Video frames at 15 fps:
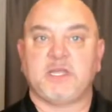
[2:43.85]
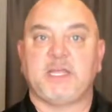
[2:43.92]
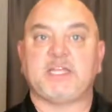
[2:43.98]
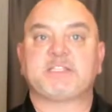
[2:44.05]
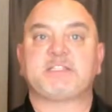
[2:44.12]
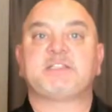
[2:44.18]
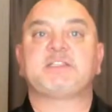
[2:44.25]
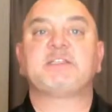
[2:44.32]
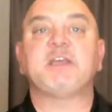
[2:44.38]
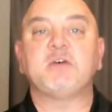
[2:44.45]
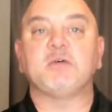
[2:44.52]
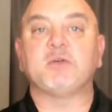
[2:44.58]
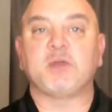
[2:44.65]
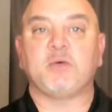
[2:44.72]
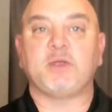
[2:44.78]
It's
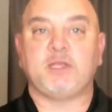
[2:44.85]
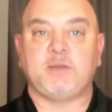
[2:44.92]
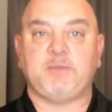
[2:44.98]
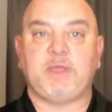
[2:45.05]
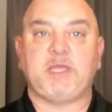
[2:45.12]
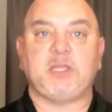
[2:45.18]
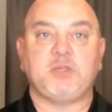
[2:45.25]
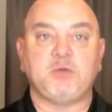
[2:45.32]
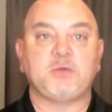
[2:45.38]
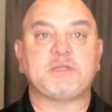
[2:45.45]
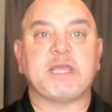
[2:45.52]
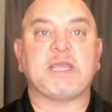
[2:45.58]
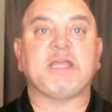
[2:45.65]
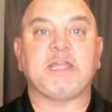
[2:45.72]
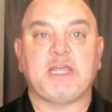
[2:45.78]
still going to be you
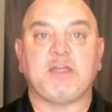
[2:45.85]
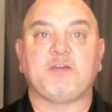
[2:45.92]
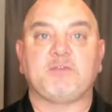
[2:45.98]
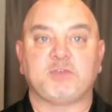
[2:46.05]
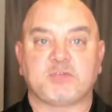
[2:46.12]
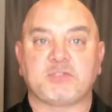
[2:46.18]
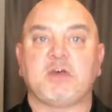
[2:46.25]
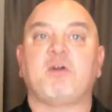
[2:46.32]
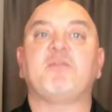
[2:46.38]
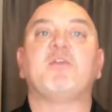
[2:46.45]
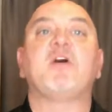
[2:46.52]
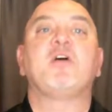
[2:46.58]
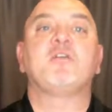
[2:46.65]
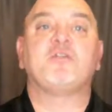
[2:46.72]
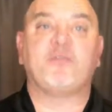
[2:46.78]
taking care of yourself
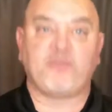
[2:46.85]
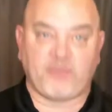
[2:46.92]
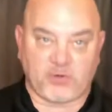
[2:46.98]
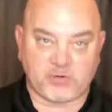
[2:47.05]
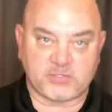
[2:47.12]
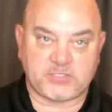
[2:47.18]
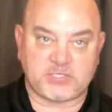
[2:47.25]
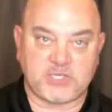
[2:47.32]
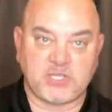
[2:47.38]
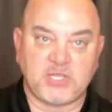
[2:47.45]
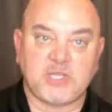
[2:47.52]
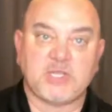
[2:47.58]
first.